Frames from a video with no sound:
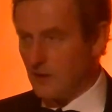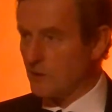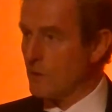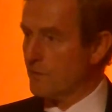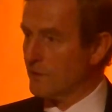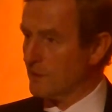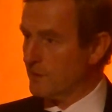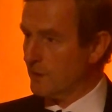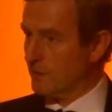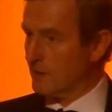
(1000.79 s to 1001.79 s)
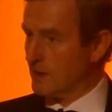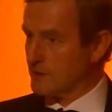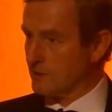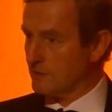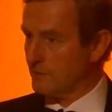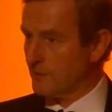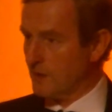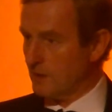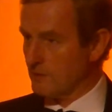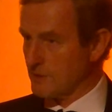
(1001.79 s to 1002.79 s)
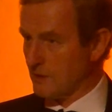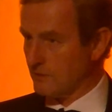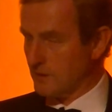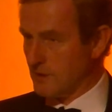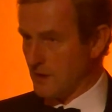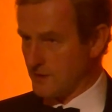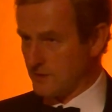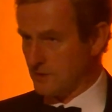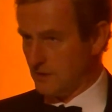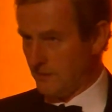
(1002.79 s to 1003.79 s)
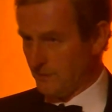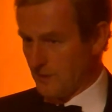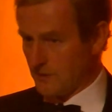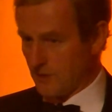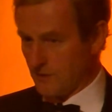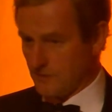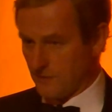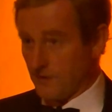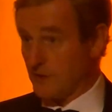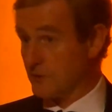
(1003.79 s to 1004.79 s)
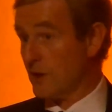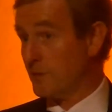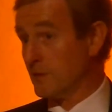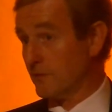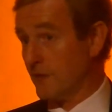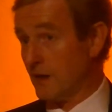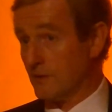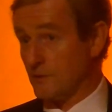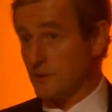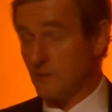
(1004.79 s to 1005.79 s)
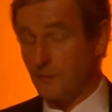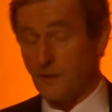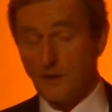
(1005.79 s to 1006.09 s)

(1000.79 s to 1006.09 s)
Hopefully the people will answer a resounding yes in terms of that statement of values